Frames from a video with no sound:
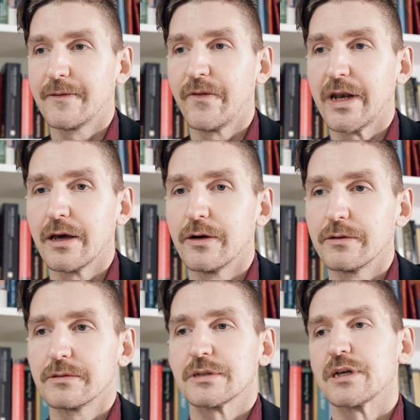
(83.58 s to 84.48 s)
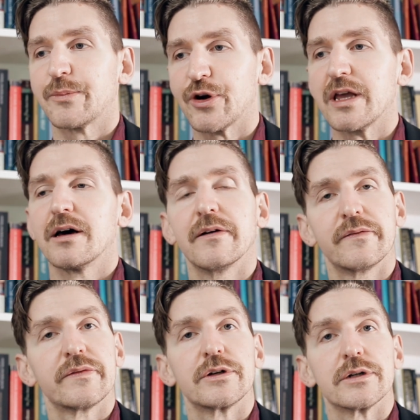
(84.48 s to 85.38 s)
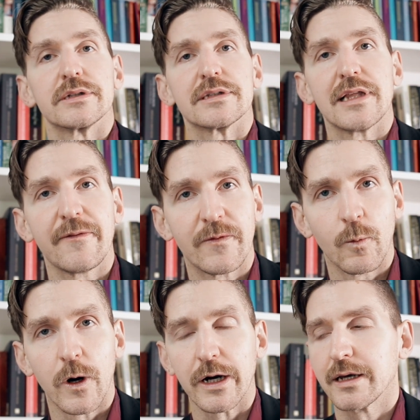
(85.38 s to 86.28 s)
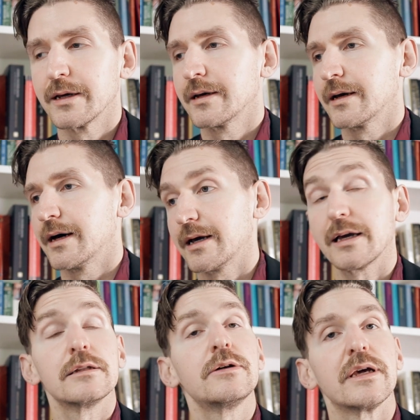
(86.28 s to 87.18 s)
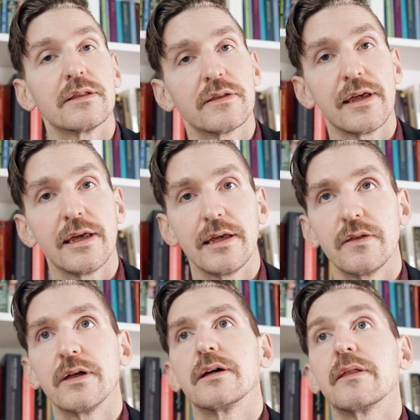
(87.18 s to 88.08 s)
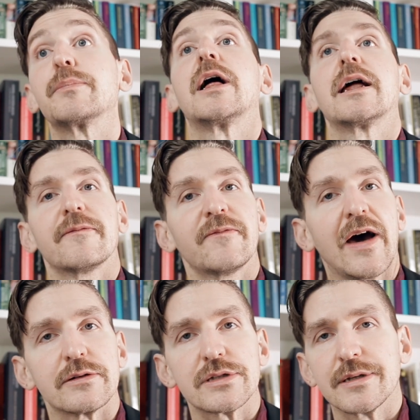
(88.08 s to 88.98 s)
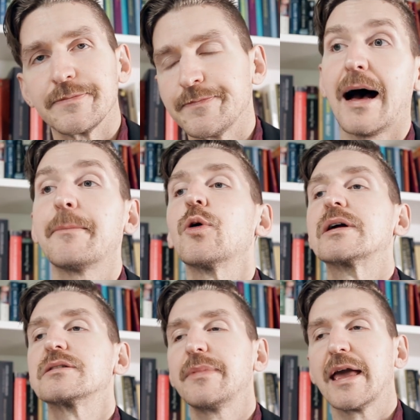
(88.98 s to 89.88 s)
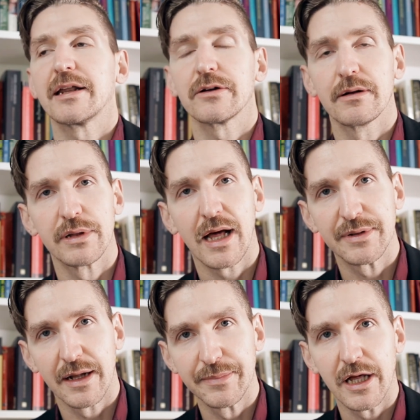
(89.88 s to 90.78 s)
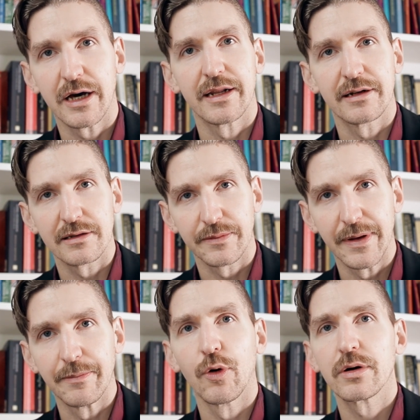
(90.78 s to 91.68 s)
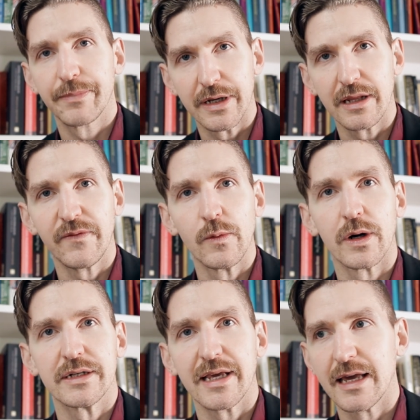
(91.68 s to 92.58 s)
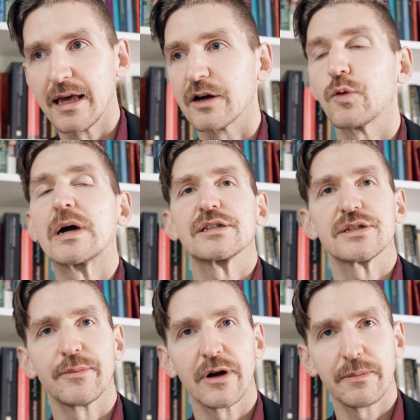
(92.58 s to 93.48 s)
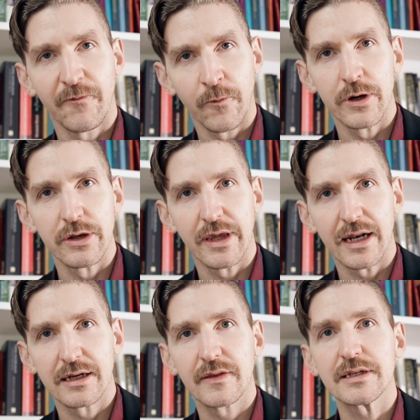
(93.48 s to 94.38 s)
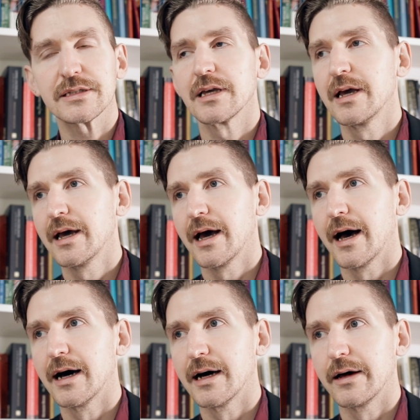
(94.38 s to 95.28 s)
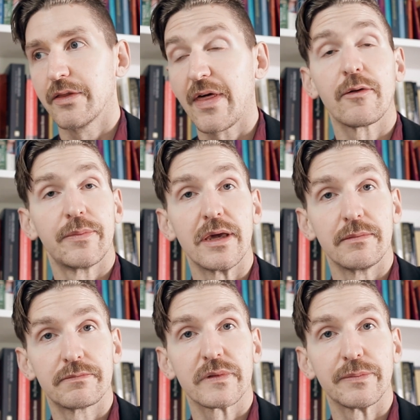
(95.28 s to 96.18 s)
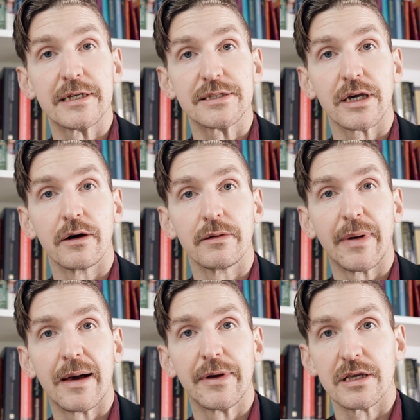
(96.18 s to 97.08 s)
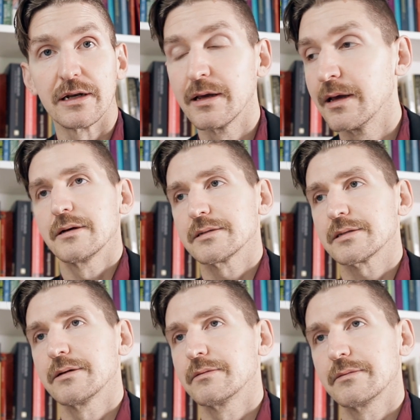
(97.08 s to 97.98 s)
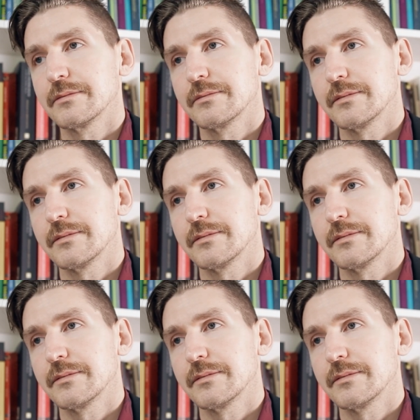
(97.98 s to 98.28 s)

video summary of Goethe's life and work, including the plot of Faust. I'm going to meander and blah blah blah on it a little bit more, but if you want a quick summary before you get into this, that would be the place to go, in my opinion. So,